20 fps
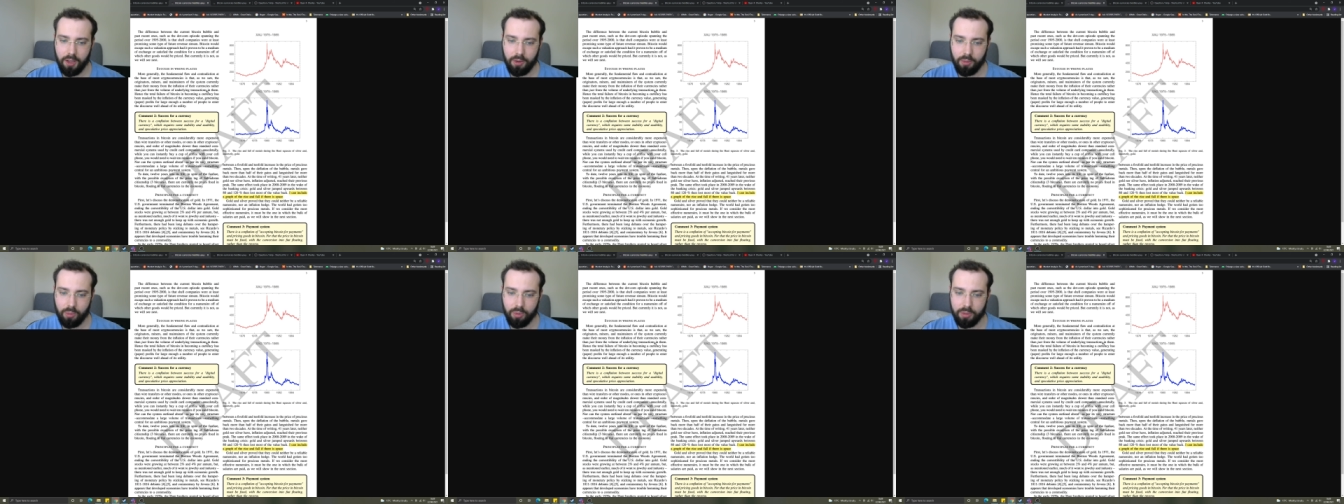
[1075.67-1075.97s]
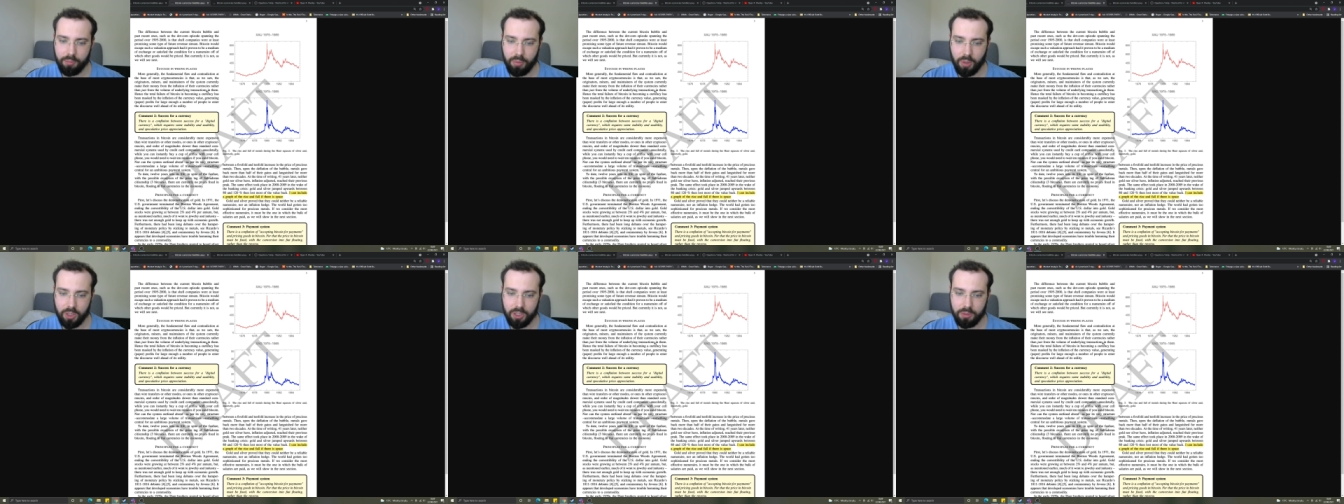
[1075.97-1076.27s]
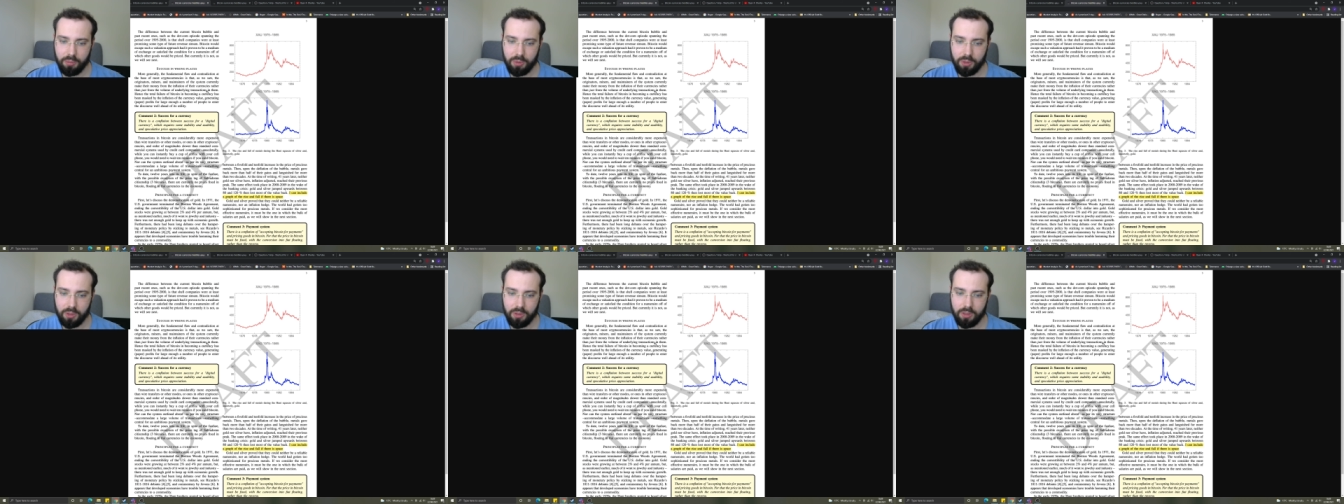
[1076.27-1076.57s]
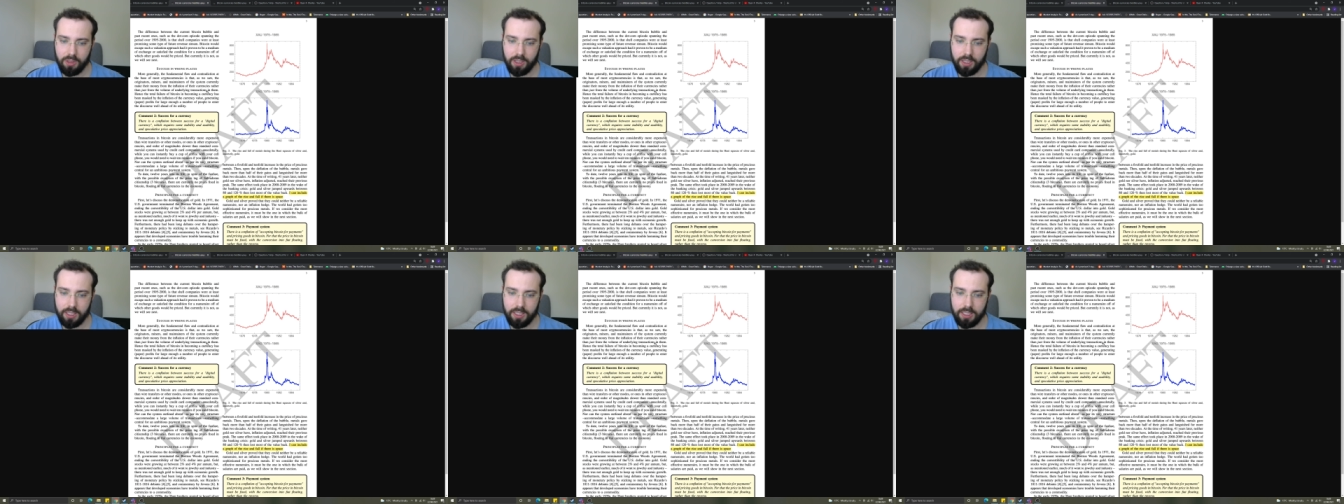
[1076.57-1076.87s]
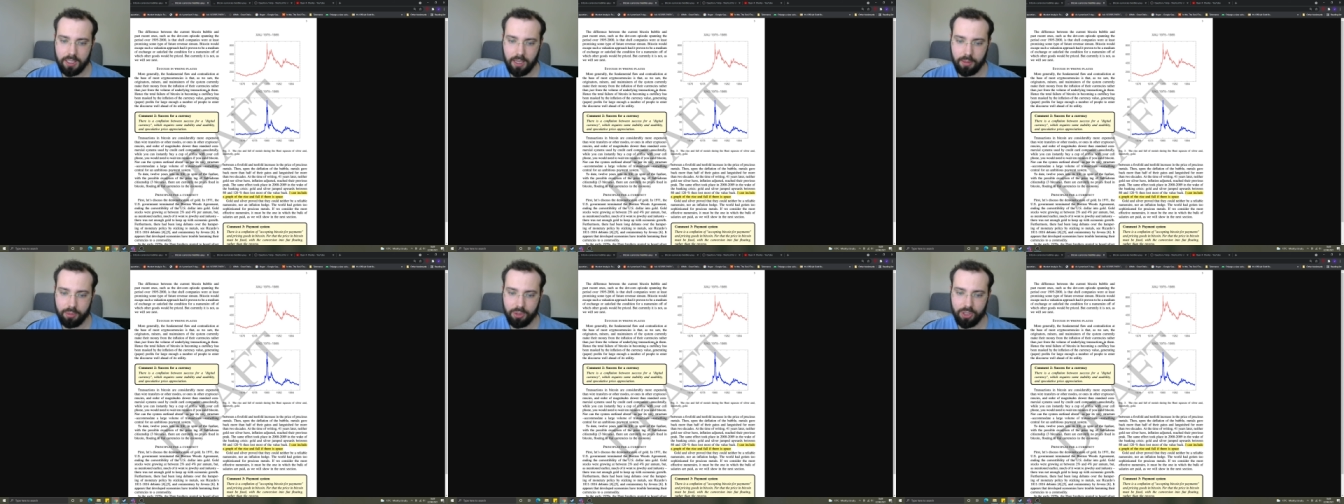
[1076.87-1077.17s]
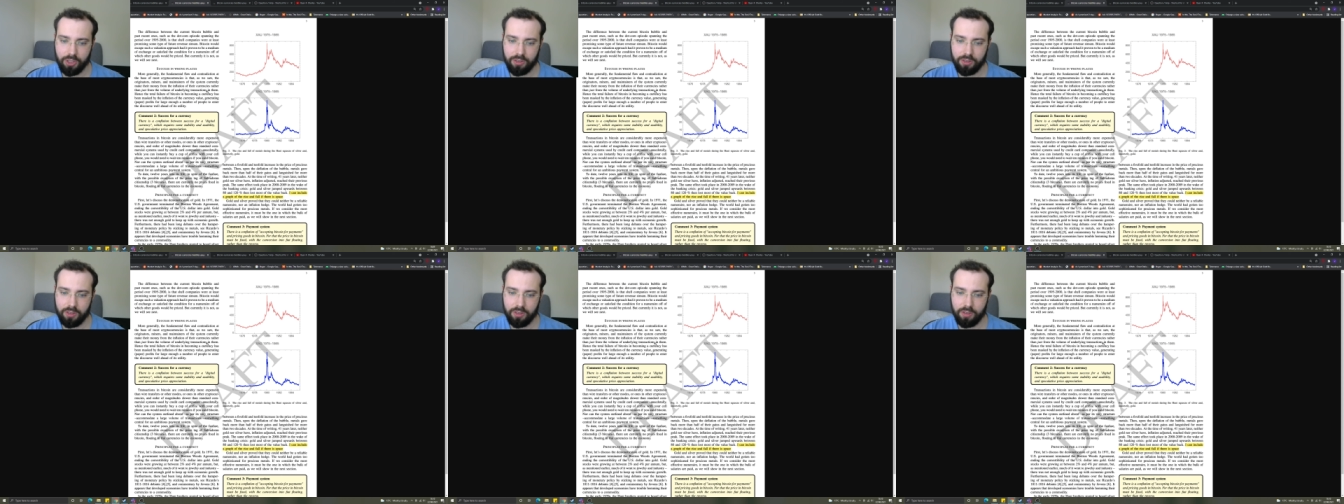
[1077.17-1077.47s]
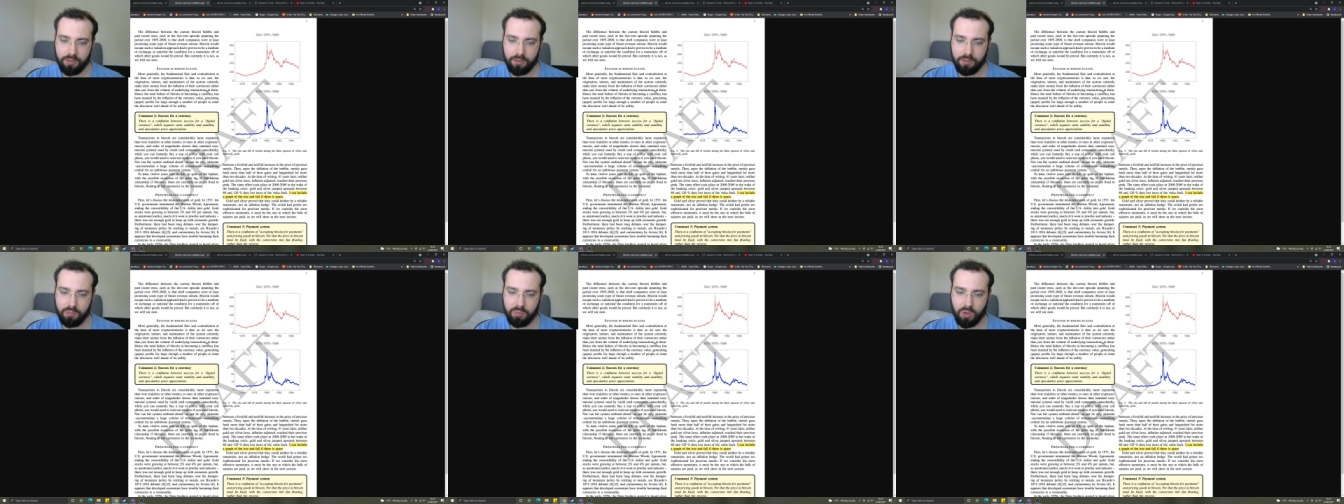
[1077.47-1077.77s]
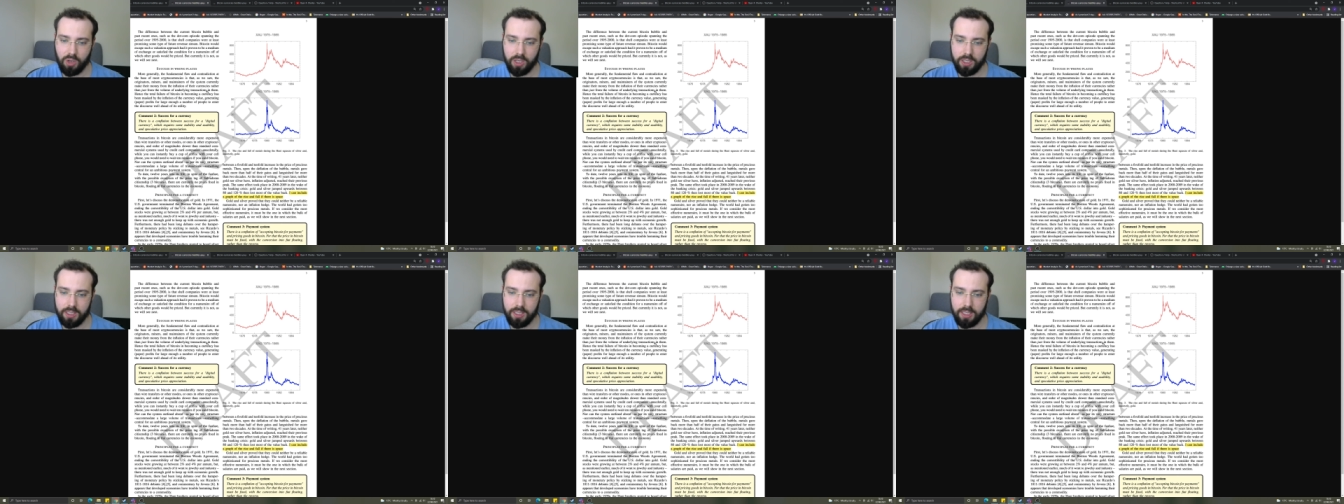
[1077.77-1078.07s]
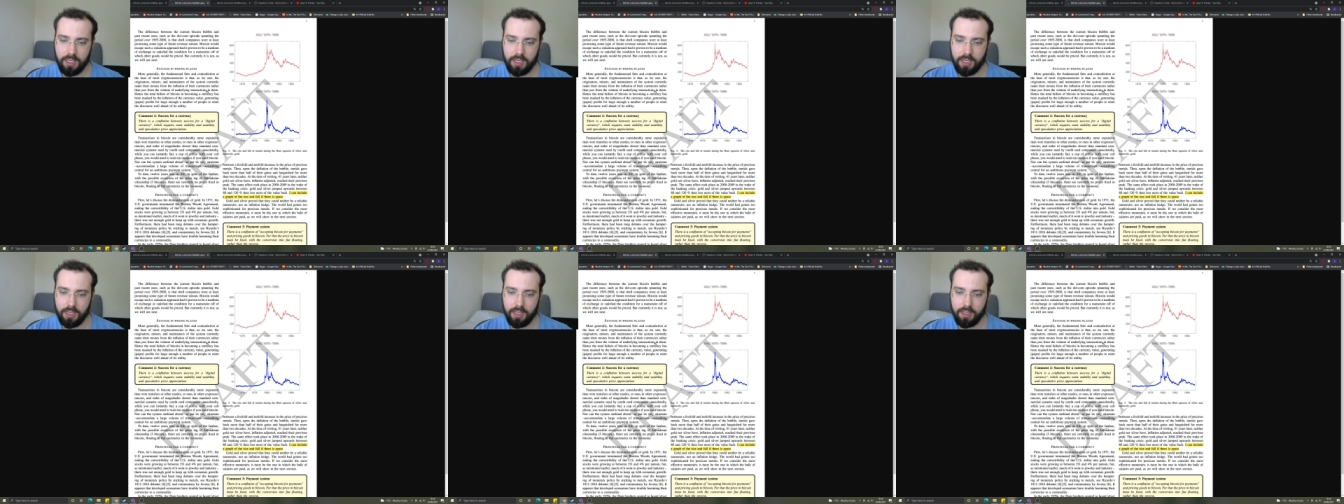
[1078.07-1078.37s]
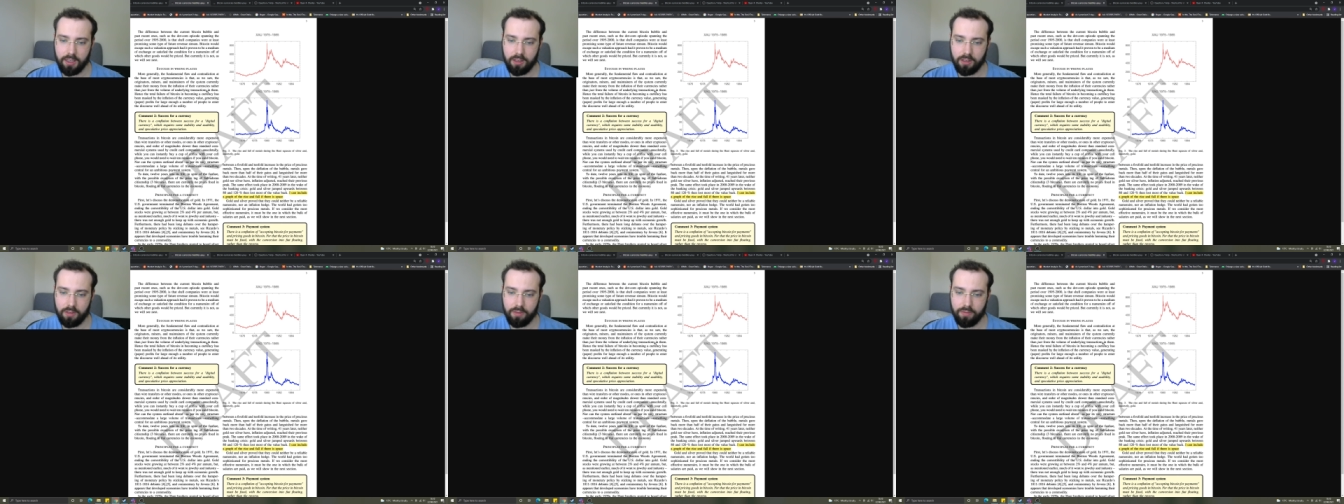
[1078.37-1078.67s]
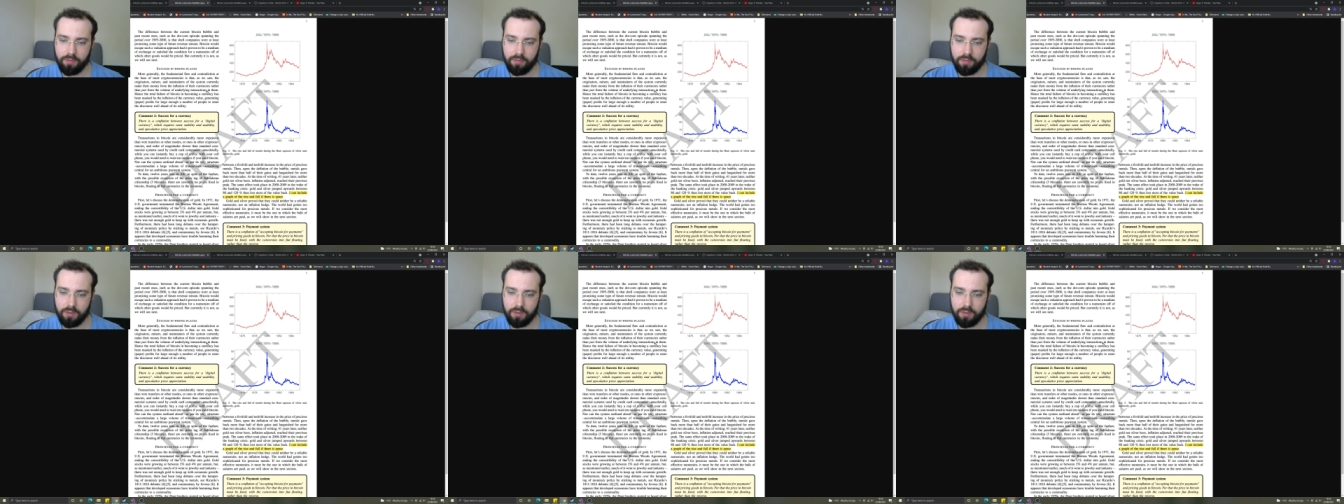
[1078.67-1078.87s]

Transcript: with the possible exception of the price tag of